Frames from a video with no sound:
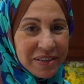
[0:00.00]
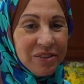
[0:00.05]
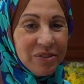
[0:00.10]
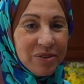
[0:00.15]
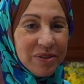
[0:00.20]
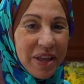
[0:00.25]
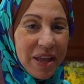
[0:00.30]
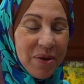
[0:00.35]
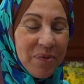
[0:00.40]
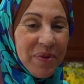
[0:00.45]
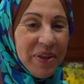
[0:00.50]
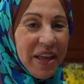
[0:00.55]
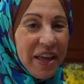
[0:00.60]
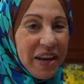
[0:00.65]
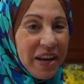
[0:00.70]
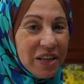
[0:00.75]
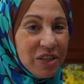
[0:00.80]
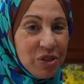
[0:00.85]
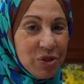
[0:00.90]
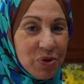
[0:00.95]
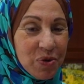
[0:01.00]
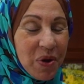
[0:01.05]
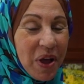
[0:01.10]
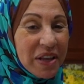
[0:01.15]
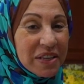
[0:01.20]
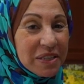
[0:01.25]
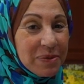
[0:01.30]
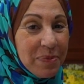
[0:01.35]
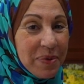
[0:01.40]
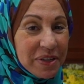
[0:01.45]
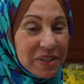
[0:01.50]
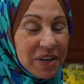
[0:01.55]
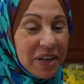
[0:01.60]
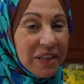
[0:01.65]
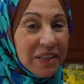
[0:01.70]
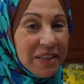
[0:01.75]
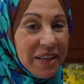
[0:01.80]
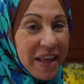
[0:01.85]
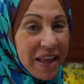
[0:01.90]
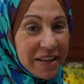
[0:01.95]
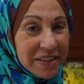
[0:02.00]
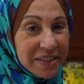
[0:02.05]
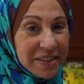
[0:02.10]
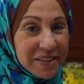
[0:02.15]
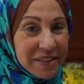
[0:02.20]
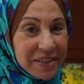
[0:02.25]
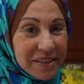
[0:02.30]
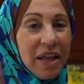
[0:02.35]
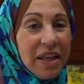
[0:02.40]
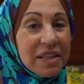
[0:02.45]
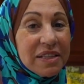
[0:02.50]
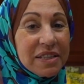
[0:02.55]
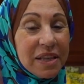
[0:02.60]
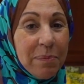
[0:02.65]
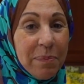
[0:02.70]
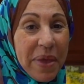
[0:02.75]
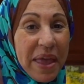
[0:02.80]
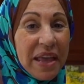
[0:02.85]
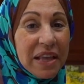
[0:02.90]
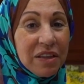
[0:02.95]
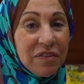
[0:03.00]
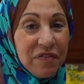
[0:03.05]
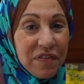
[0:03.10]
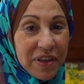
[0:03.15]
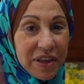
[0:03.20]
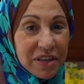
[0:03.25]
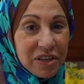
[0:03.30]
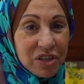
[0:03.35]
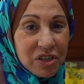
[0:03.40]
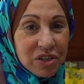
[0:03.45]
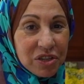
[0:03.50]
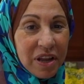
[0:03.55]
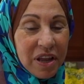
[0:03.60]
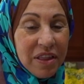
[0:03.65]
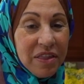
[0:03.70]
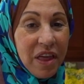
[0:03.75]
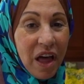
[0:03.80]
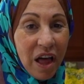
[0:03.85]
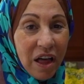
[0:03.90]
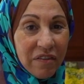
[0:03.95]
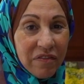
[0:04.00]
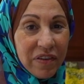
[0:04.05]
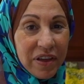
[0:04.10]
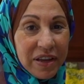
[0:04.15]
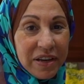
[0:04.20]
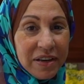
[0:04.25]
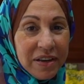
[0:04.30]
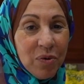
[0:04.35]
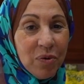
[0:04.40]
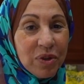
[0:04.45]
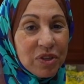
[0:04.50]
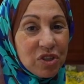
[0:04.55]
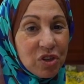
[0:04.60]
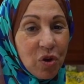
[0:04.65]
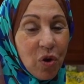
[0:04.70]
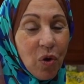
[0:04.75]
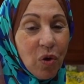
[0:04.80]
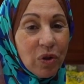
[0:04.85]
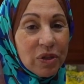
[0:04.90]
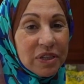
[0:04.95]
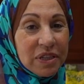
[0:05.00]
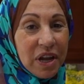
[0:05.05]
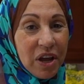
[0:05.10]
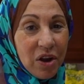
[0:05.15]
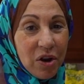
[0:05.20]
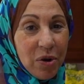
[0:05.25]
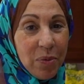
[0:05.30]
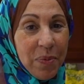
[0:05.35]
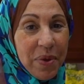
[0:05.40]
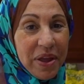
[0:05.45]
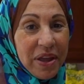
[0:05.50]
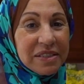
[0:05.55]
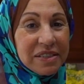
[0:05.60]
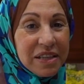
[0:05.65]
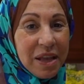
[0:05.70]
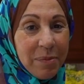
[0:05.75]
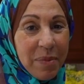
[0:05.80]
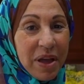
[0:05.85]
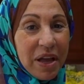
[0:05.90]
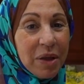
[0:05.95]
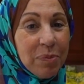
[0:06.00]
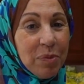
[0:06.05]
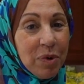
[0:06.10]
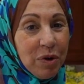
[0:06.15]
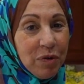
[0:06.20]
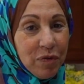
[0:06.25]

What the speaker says: Today we're gonna do a special dish. It's a baked fish in the oven, which called in Arabic Sumac bil